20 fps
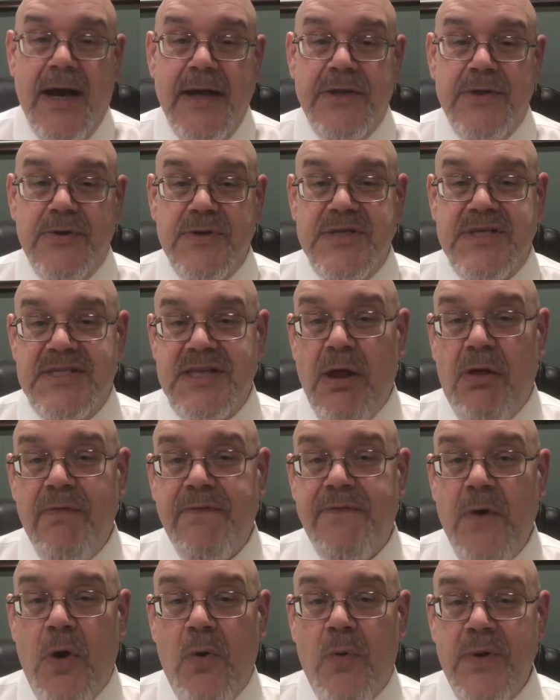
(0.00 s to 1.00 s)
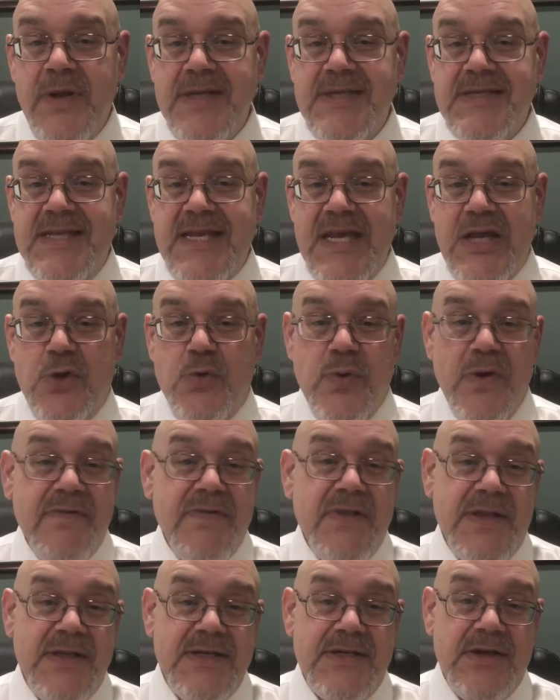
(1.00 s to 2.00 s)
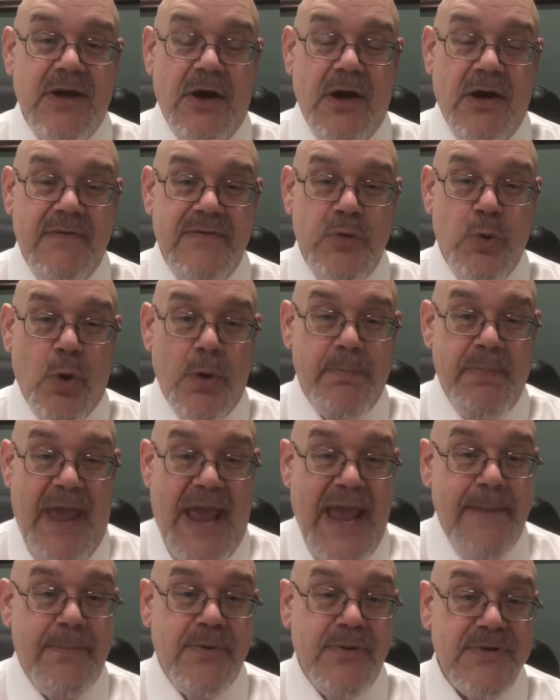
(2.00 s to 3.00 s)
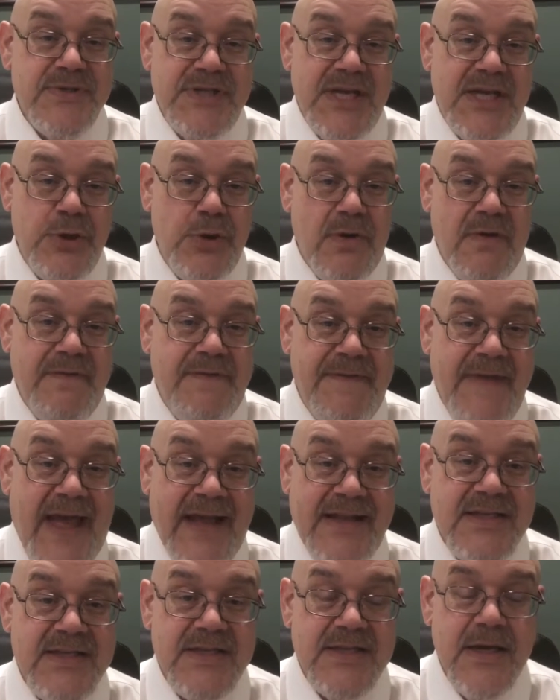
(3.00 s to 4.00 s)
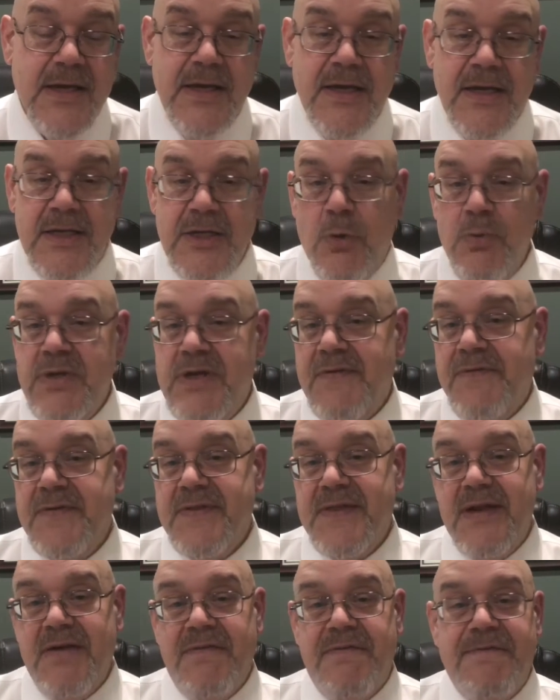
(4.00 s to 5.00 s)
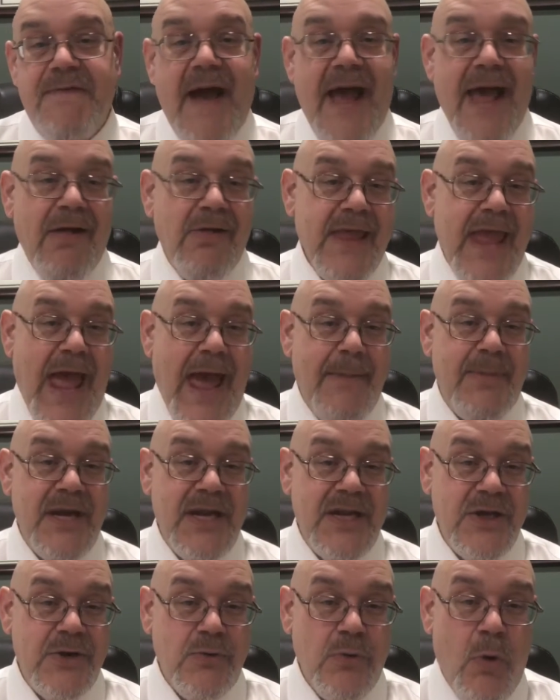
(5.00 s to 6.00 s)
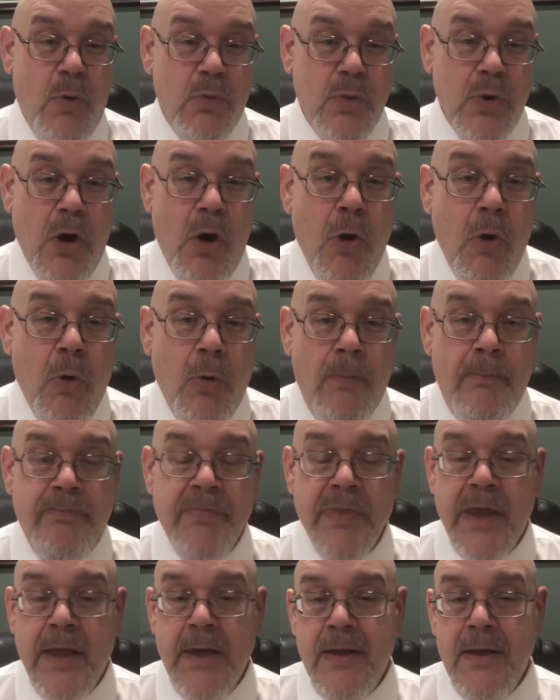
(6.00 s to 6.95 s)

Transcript: your cell phone is the equivalent of your papers and your effects, no different than a file cabinet in your own home.